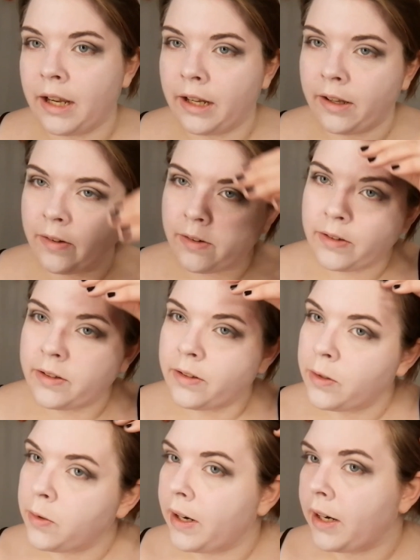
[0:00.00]
a good
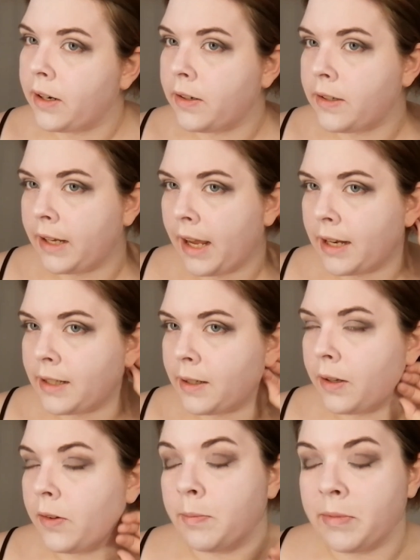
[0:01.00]
trick to get
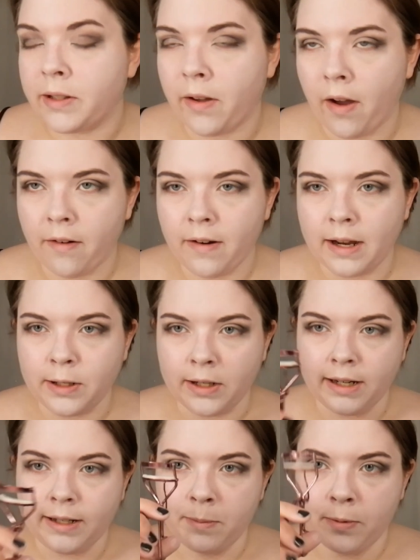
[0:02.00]
good mascara is
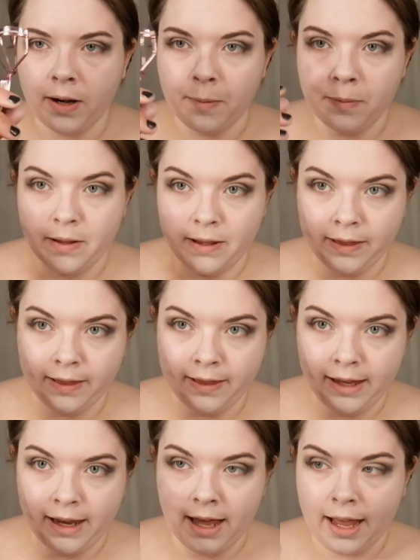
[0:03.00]
you need to prep
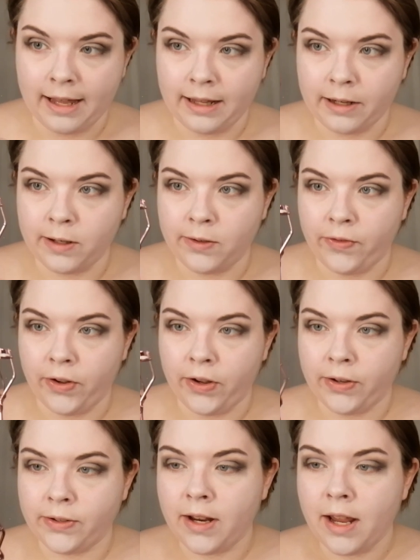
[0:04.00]
the eyelashes
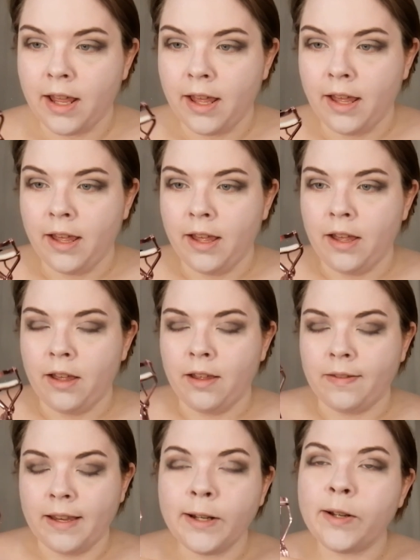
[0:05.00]
first.
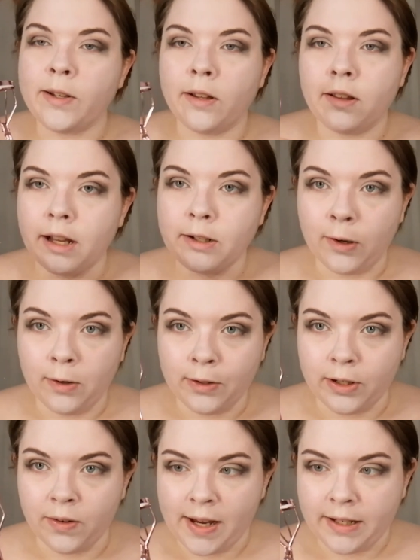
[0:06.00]
They used to look like
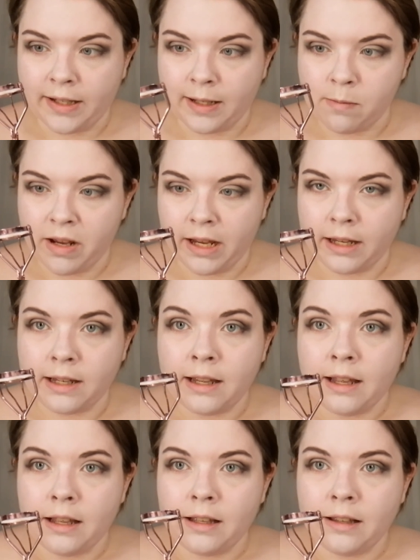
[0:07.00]
torture devices to me. I
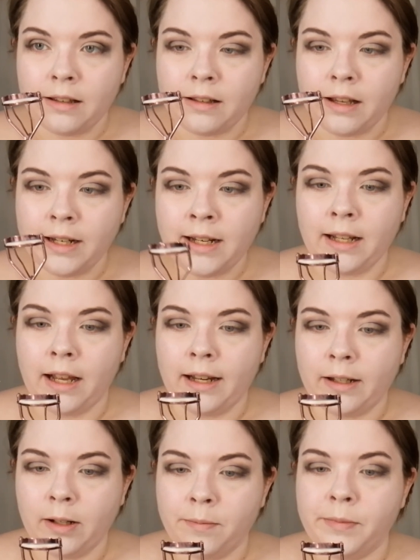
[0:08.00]
didn't
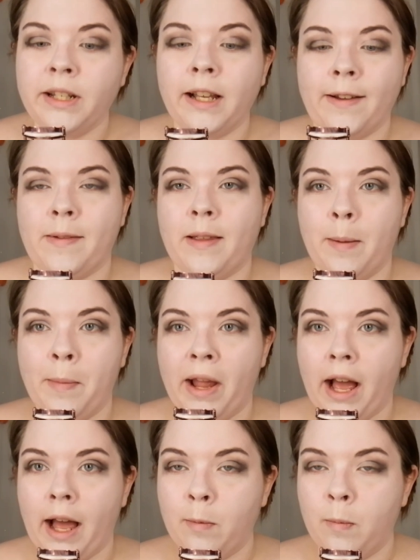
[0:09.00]
like them, didn't like them in my
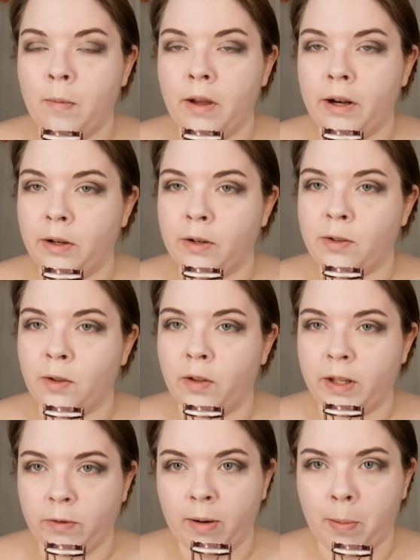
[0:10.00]
eye, and I just thought
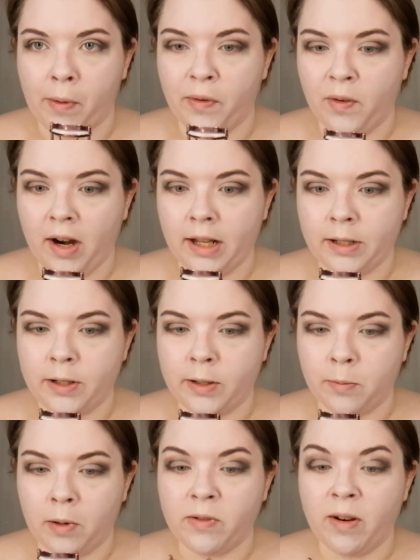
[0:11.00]
they'd rip off your
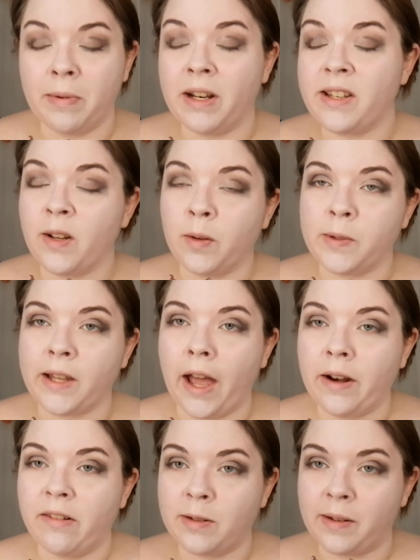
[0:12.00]
eyelashes in one swoop, and it still
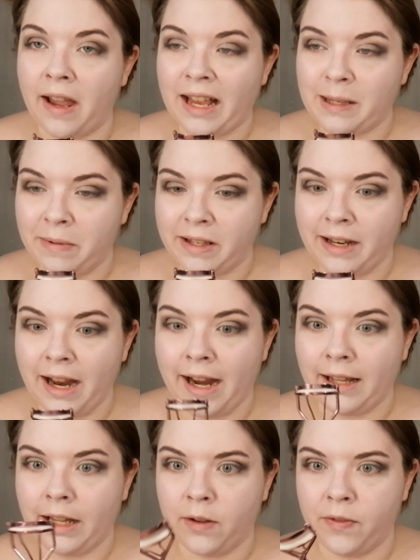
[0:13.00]
scares me
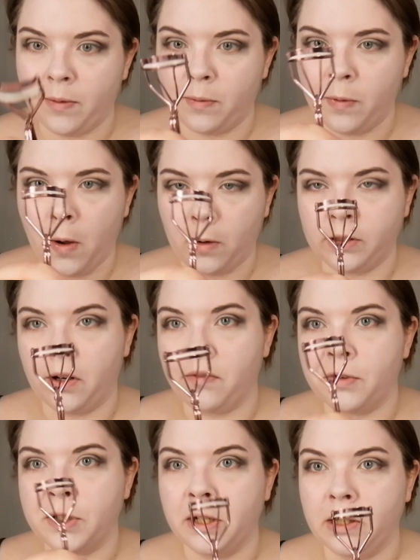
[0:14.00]
today. Like, if I hold on
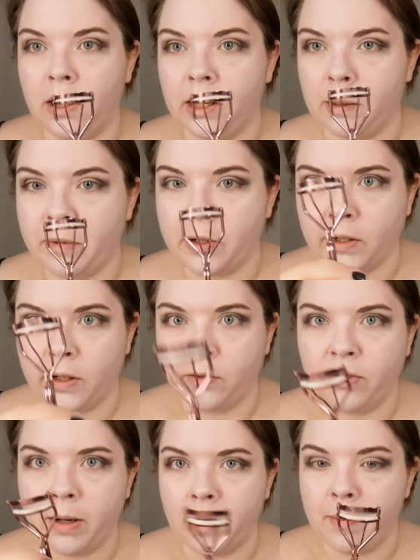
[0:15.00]
for too long, I'm just going to
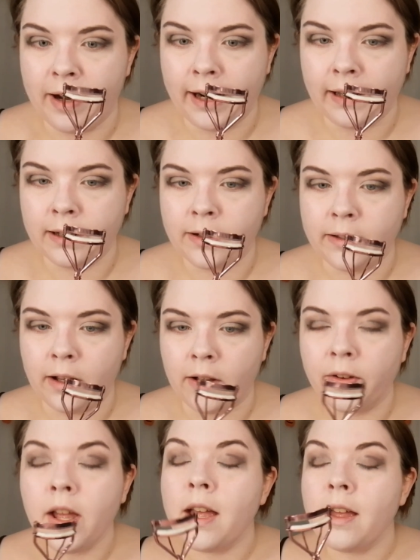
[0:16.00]
rip all my eyelashes
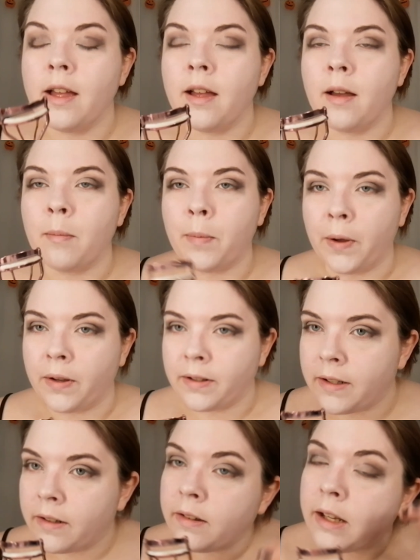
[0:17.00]
off.
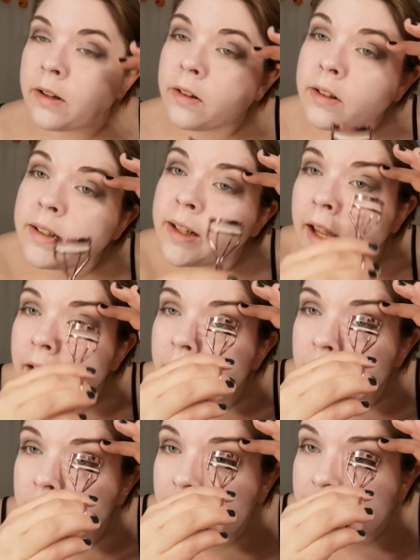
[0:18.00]
But in order to get,
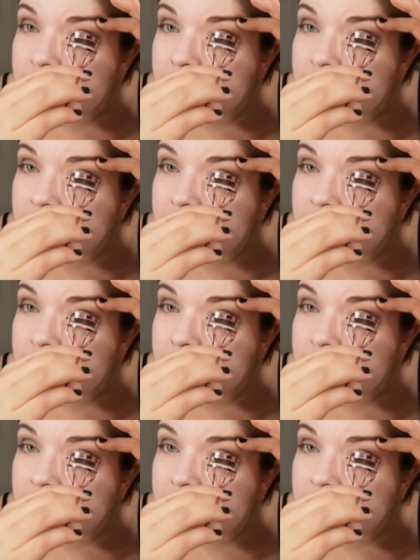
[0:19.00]
I